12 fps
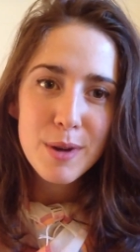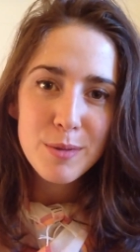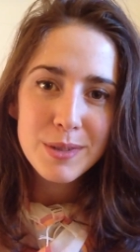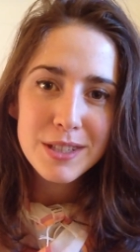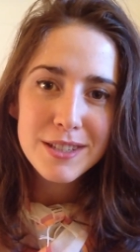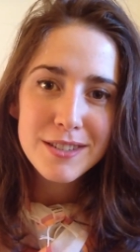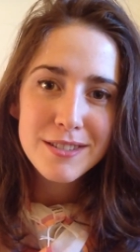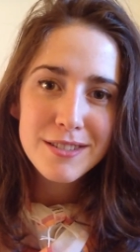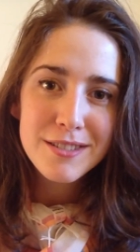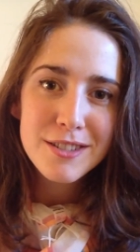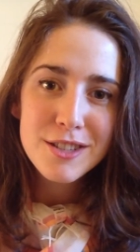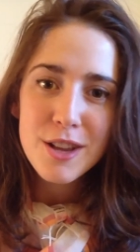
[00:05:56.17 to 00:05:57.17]
moment.
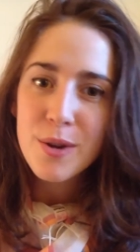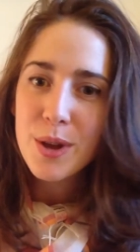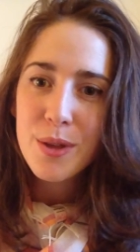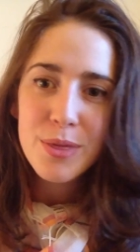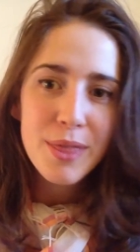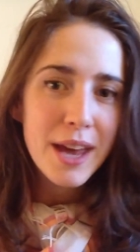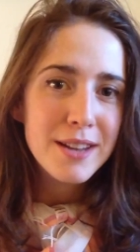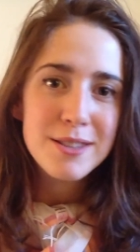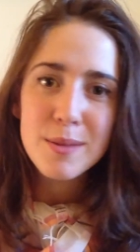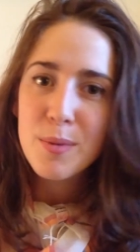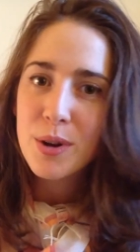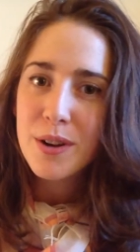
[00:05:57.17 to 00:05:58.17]
So you, that
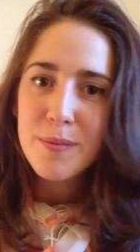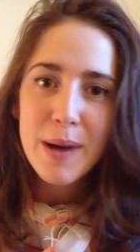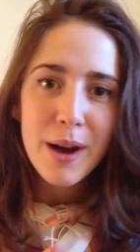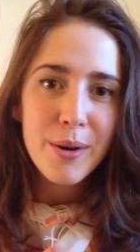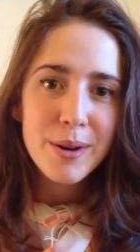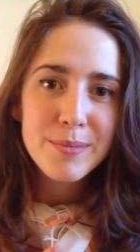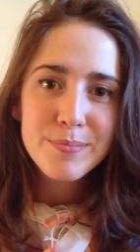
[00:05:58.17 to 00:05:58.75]
is the point of power.